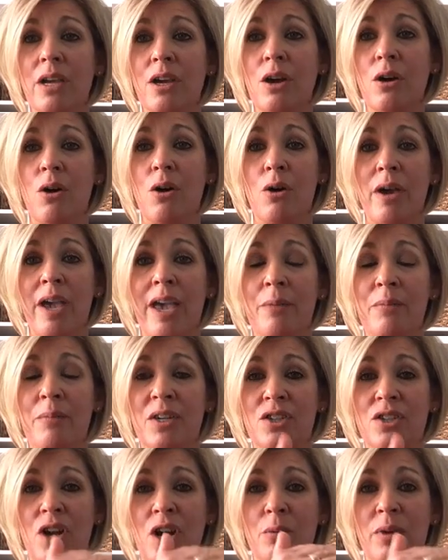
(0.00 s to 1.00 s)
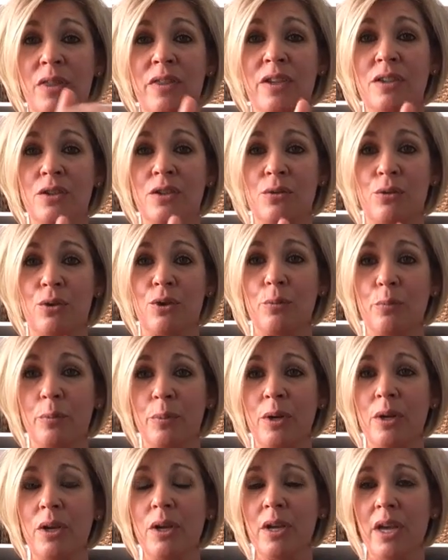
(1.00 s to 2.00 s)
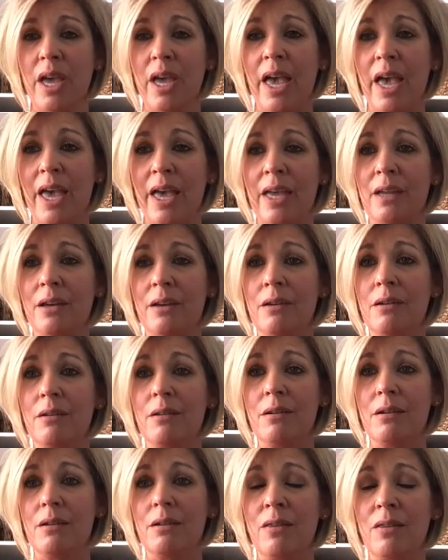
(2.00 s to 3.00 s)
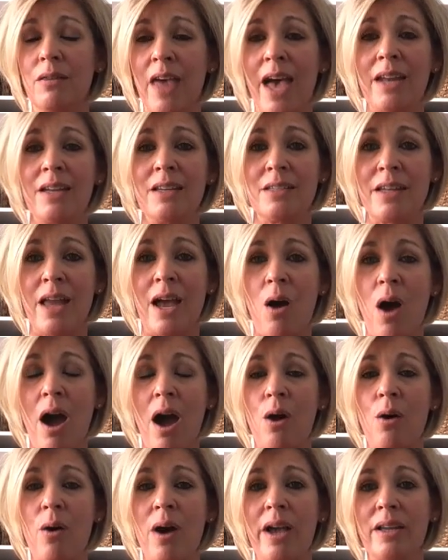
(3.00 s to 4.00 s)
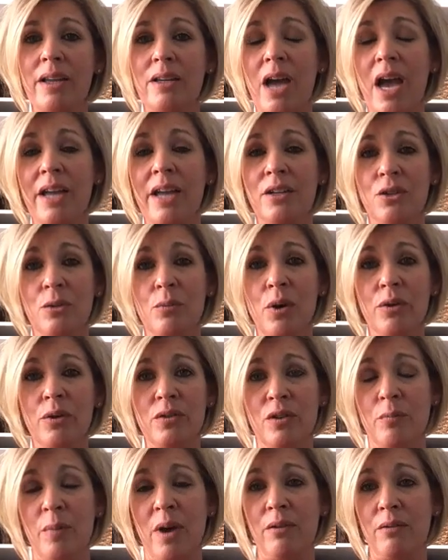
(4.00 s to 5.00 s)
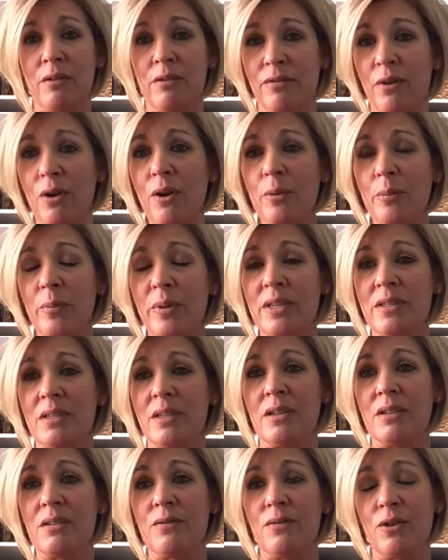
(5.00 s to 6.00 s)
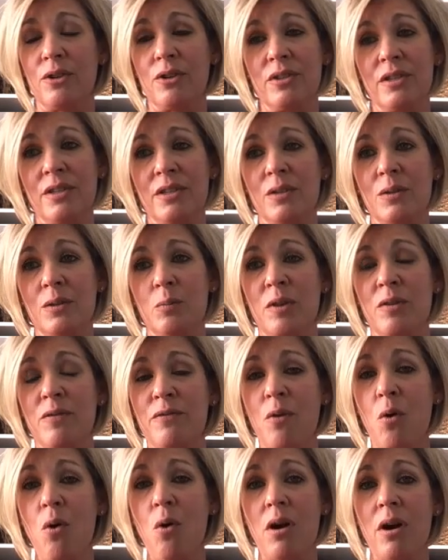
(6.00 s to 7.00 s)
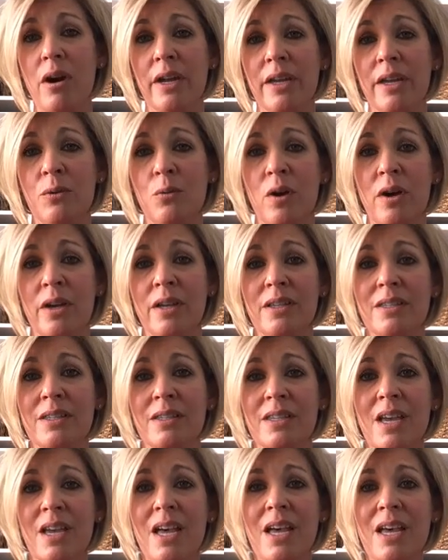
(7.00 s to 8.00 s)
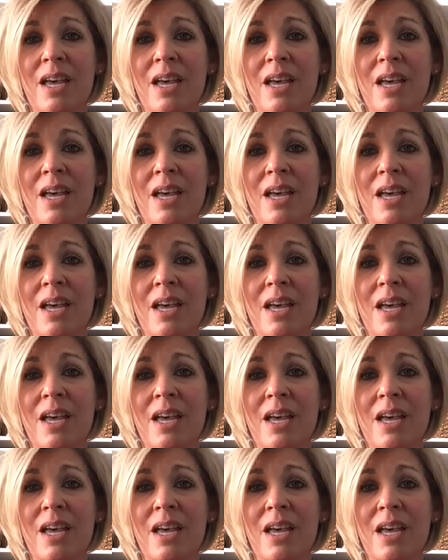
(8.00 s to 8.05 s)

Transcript: and go, okay, I'm going to start with this group. And that is now how I do most of my referral business, versus before it was,